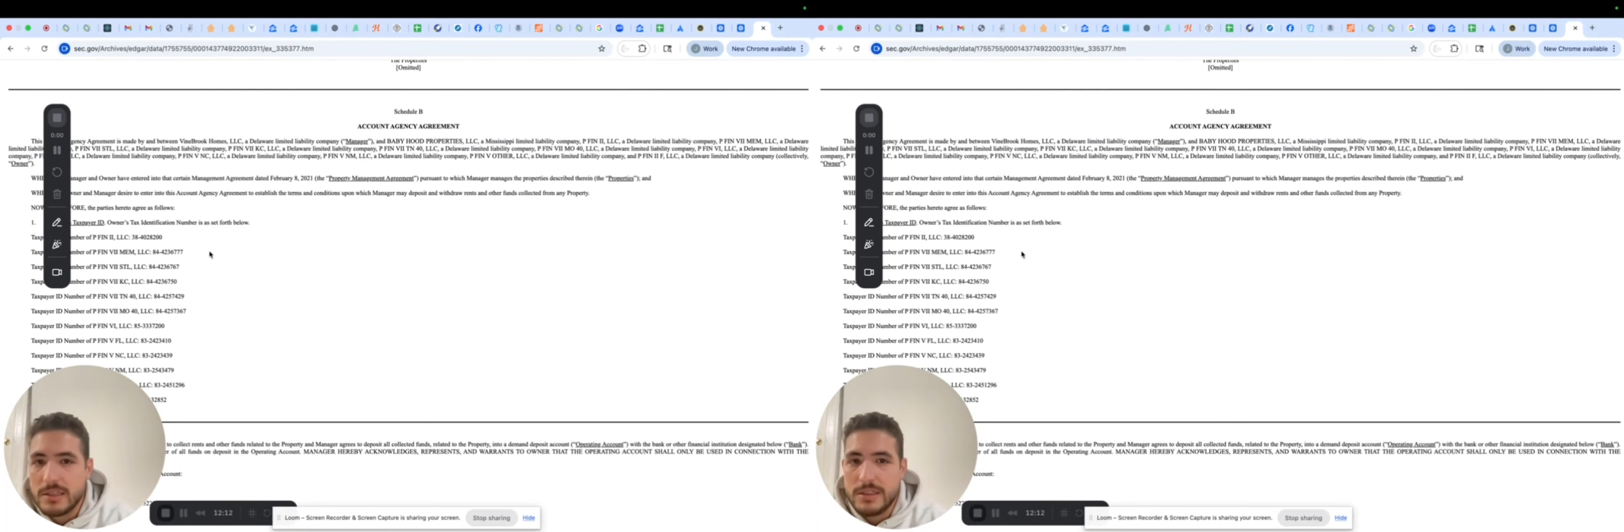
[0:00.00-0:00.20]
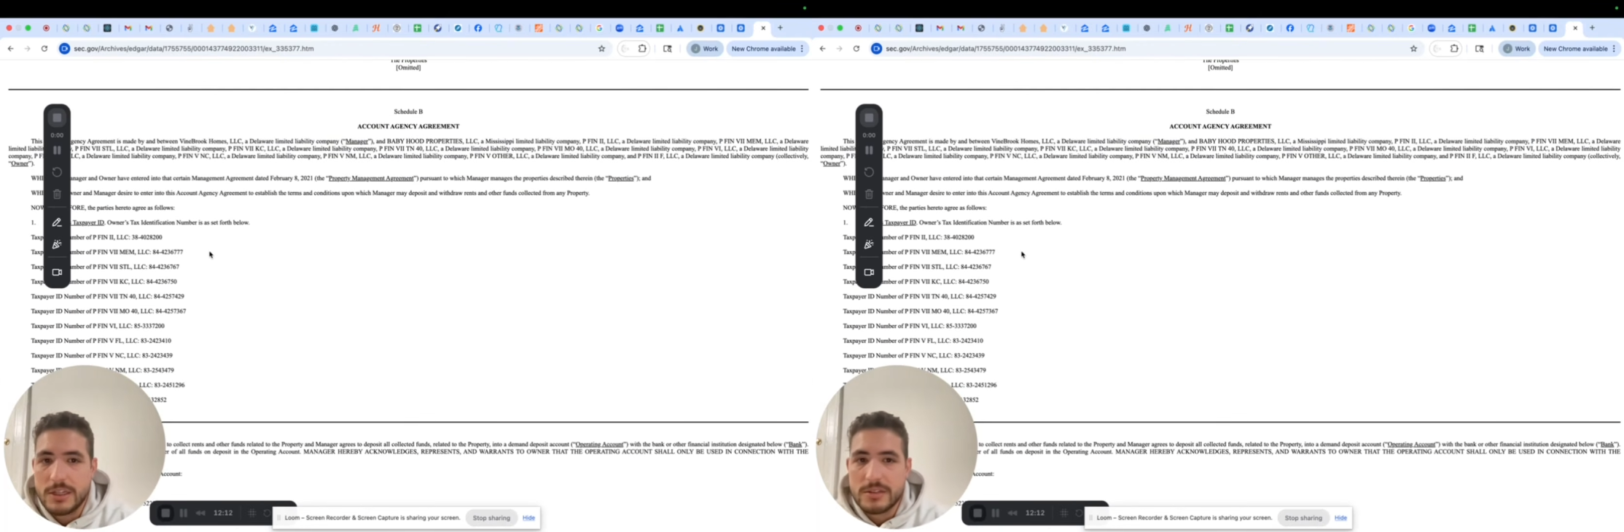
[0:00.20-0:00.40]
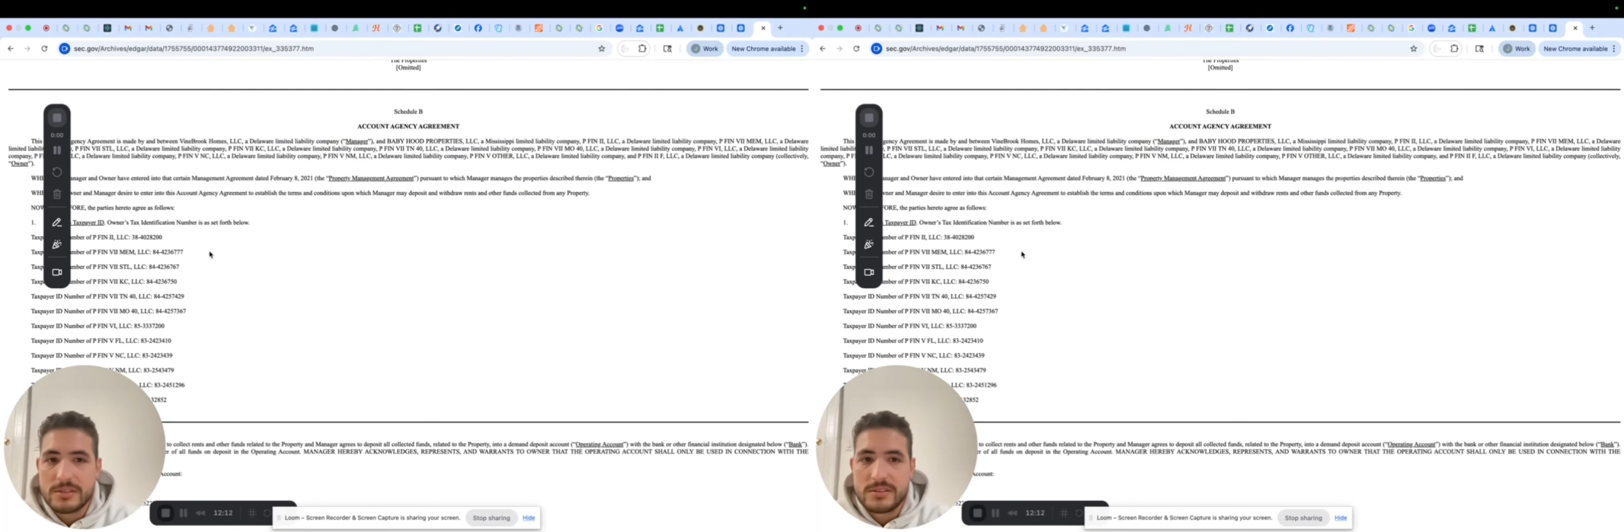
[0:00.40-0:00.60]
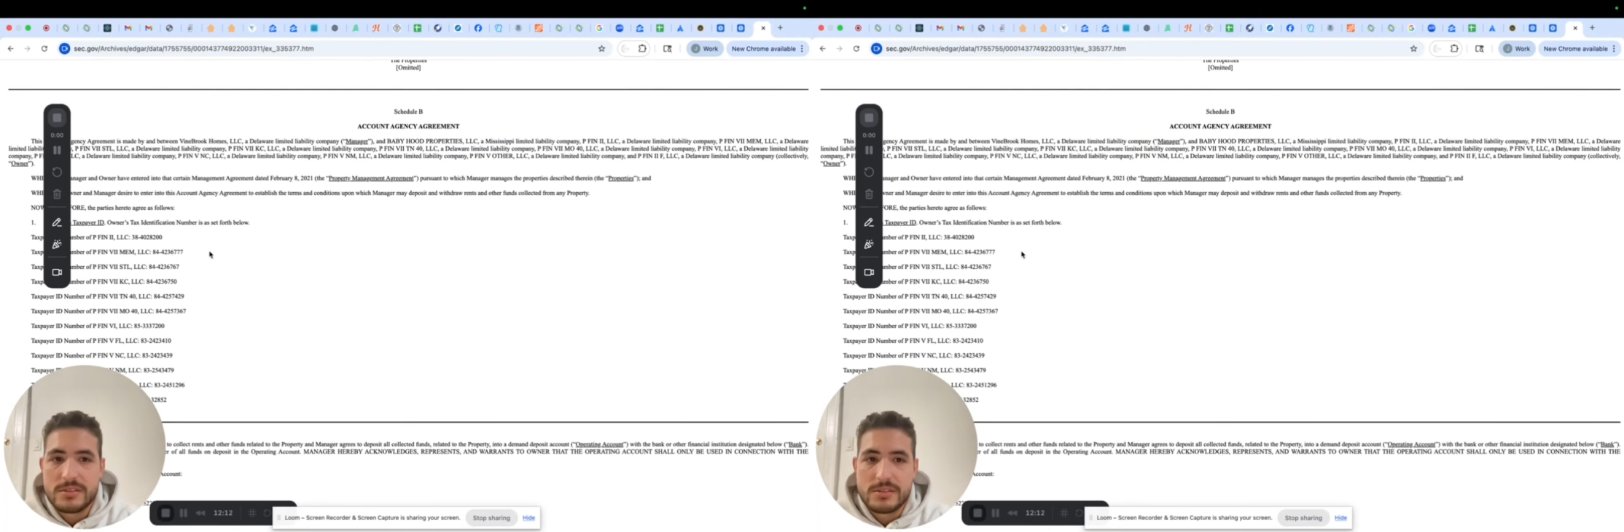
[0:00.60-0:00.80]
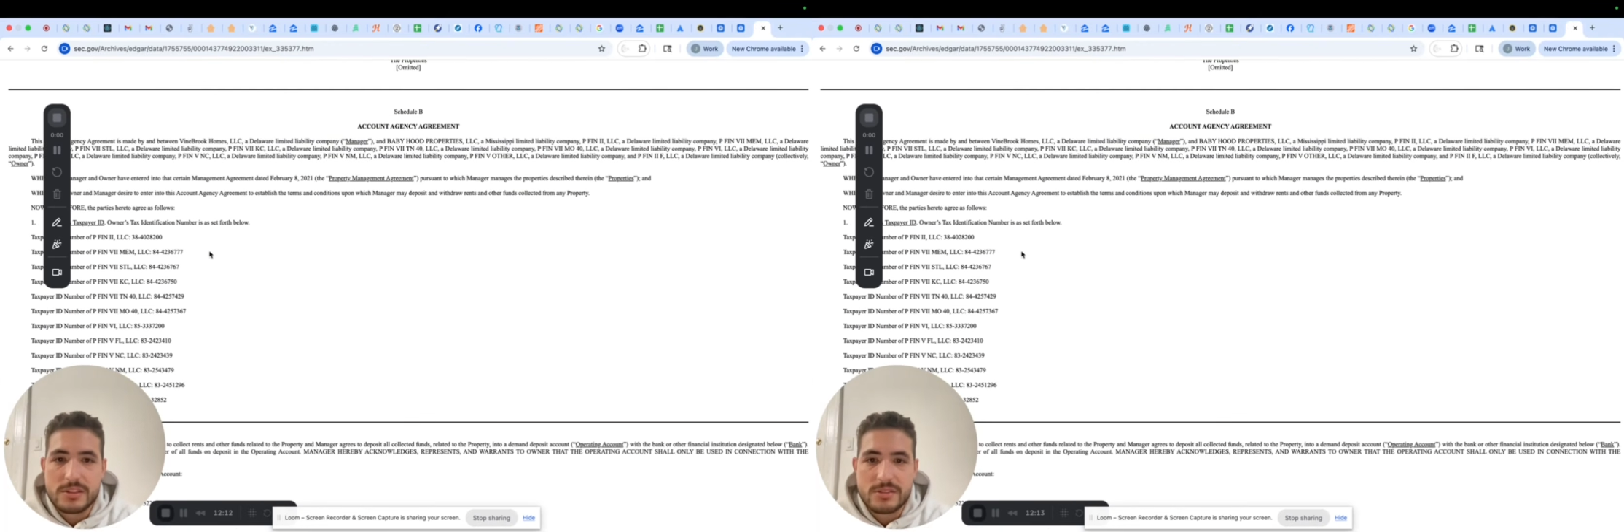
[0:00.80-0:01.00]

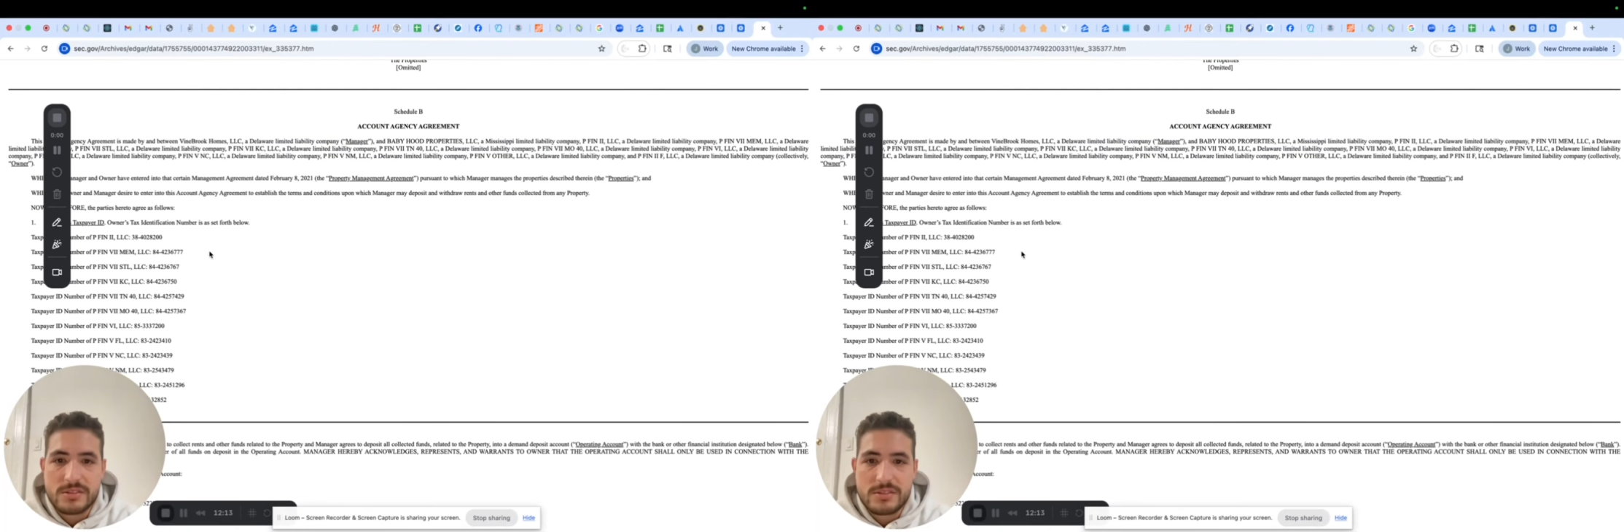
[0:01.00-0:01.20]
there's